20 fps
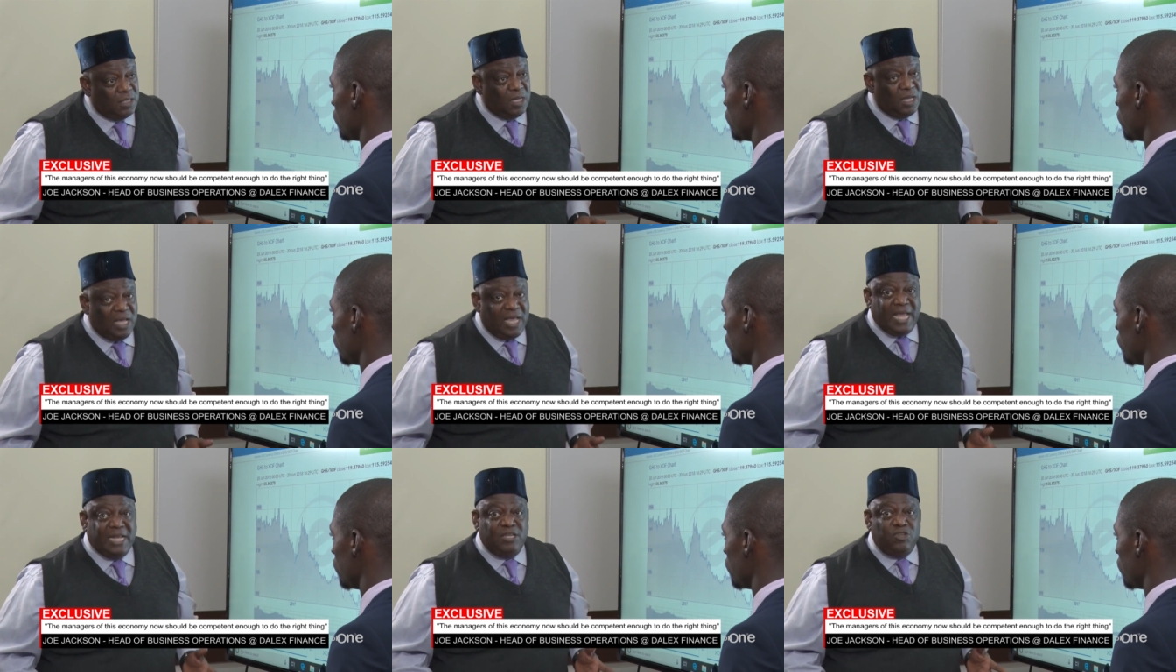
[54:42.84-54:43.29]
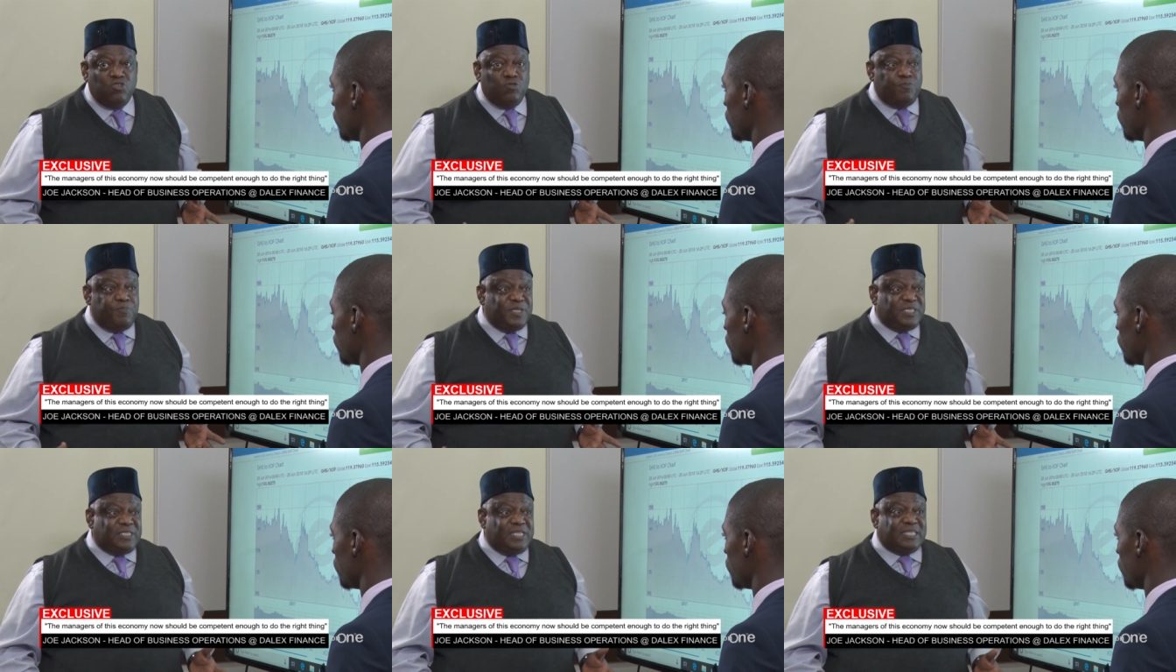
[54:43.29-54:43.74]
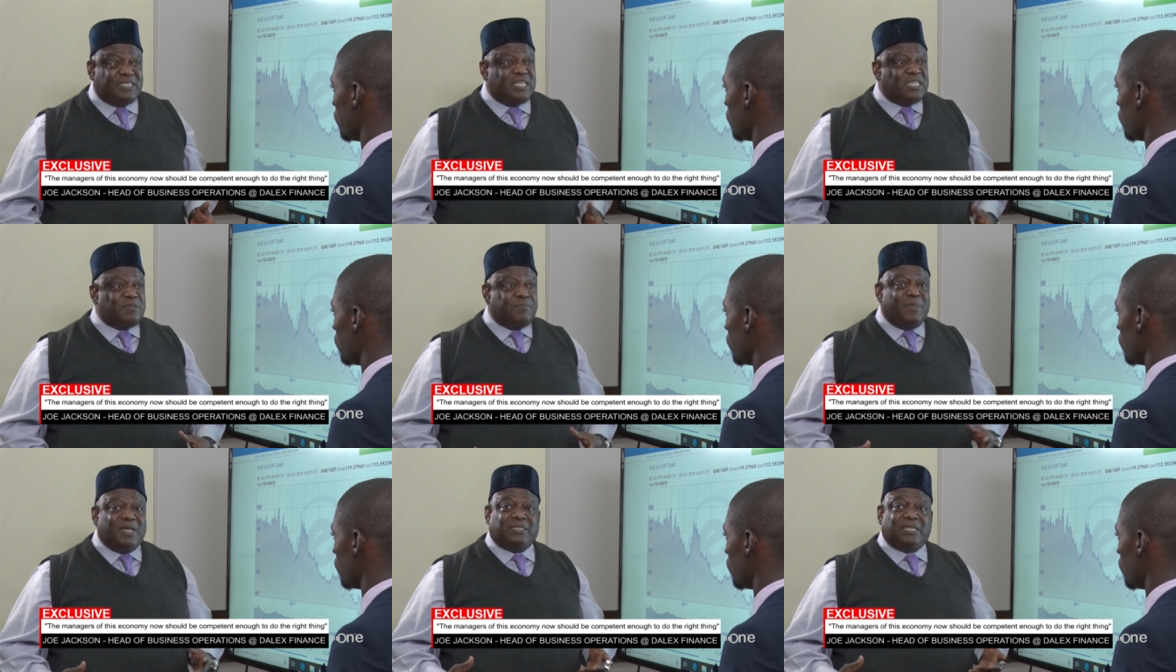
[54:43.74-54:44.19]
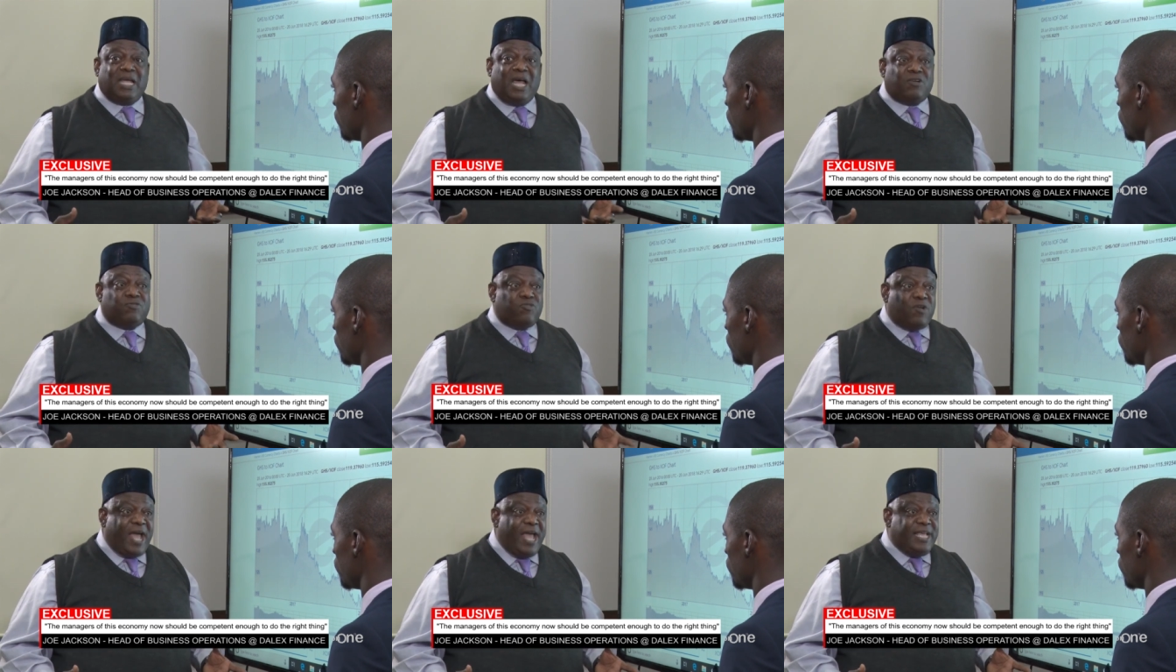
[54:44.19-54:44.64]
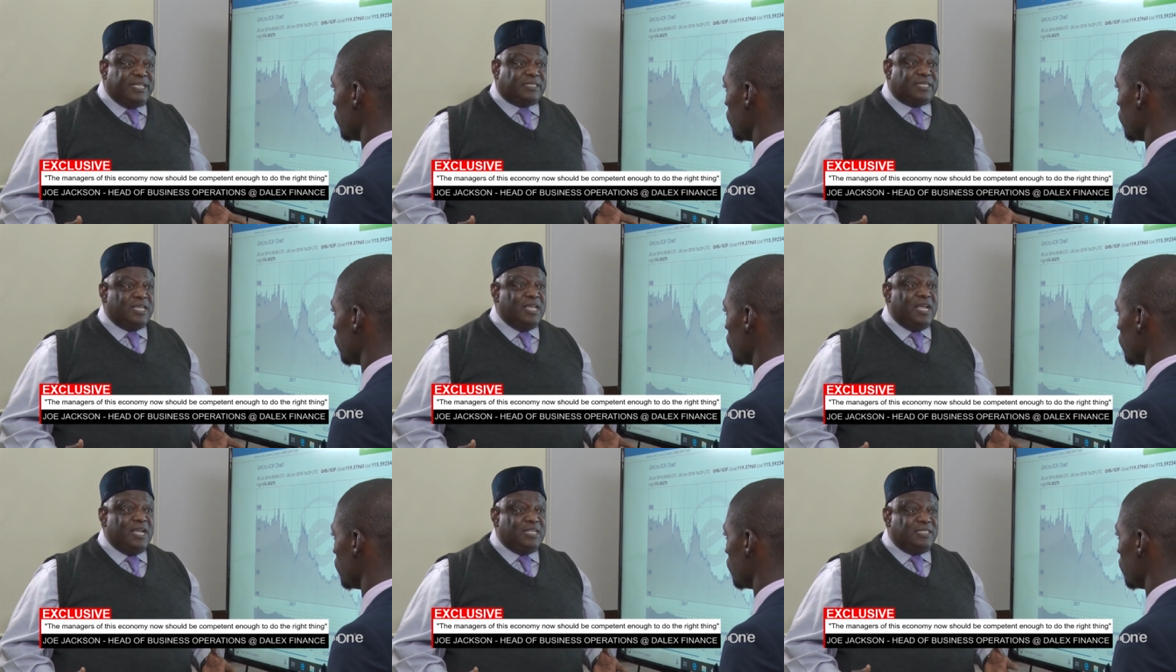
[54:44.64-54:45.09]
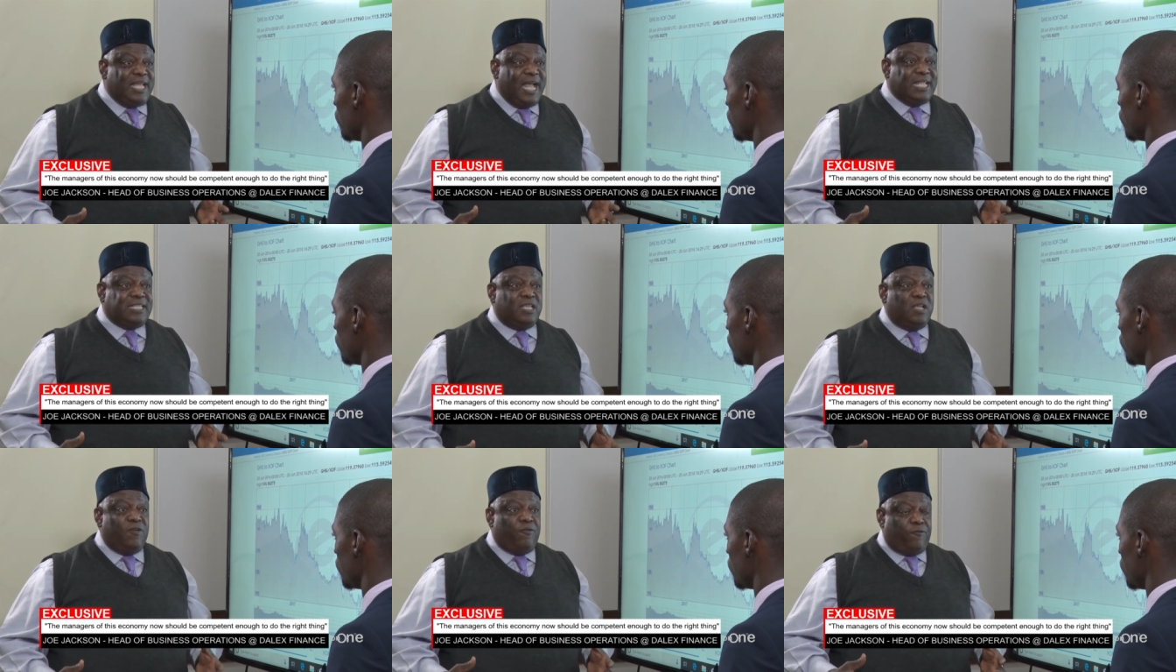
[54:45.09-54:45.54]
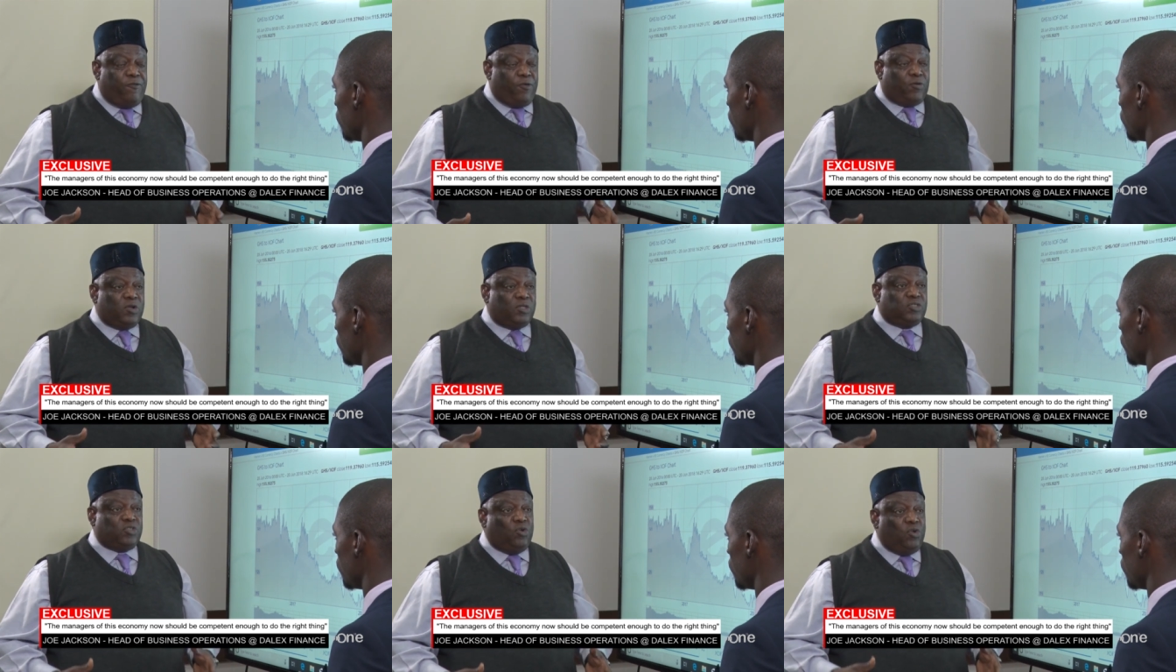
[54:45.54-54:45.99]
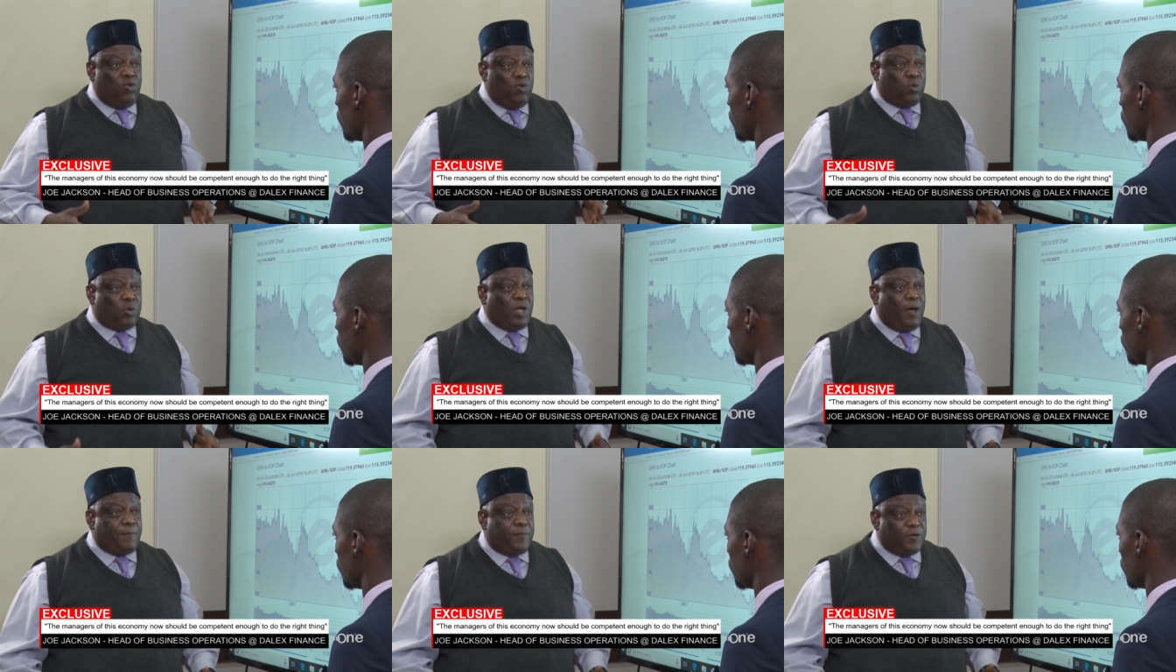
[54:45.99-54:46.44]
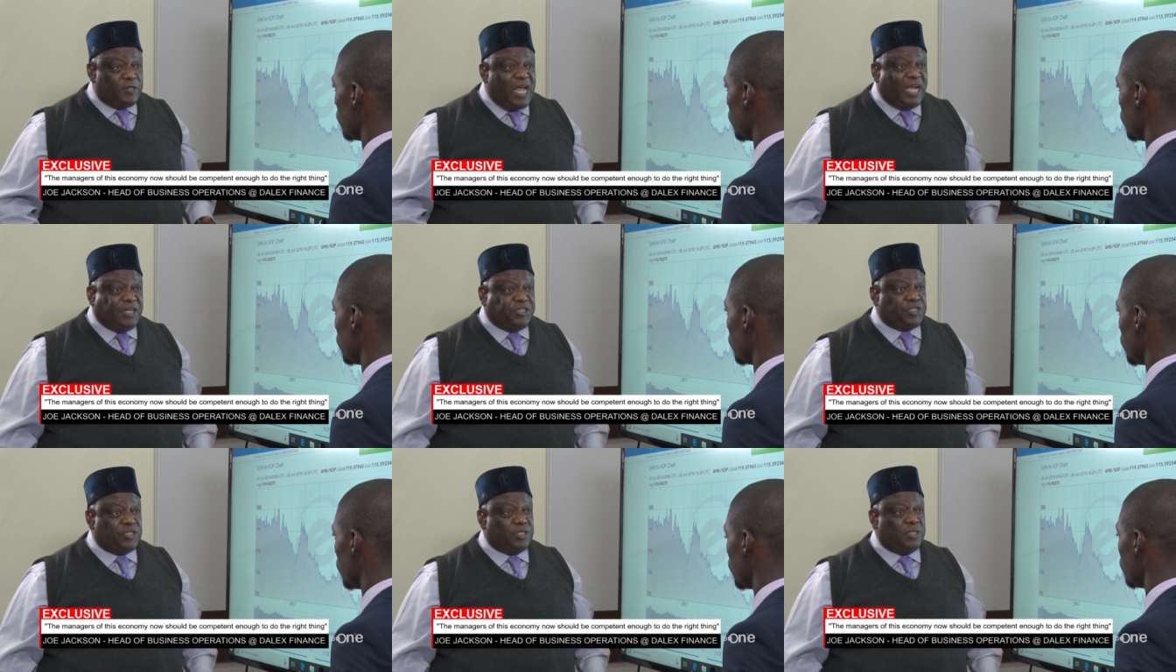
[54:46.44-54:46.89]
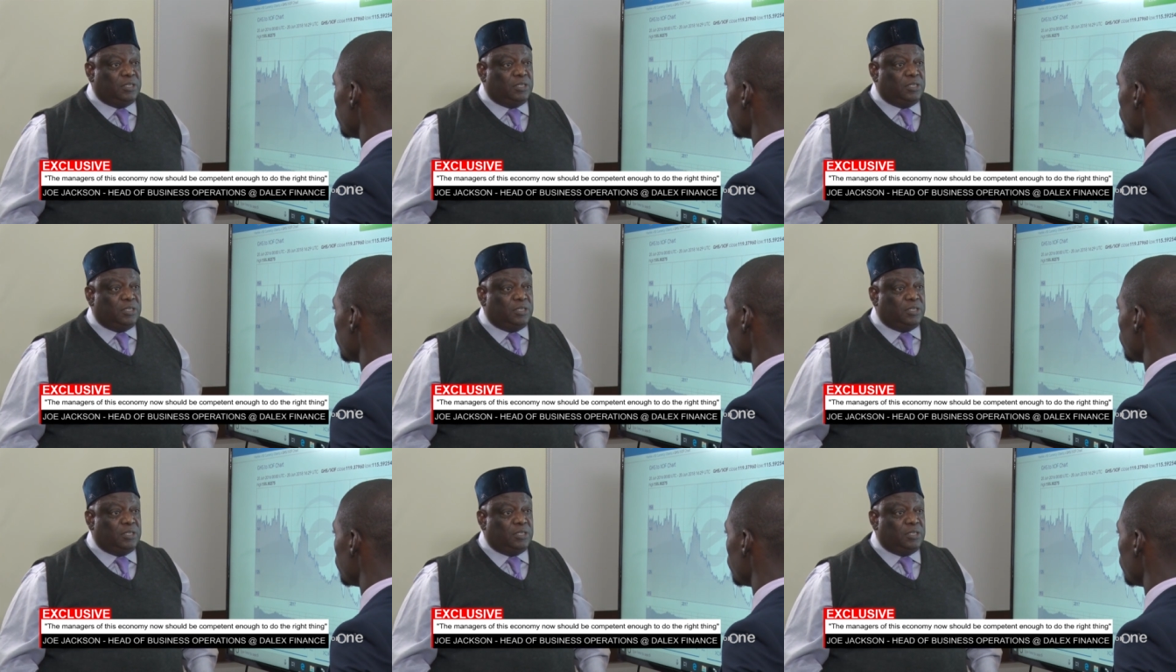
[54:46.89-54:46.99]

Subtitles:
And new businesses must arise that focus on local production.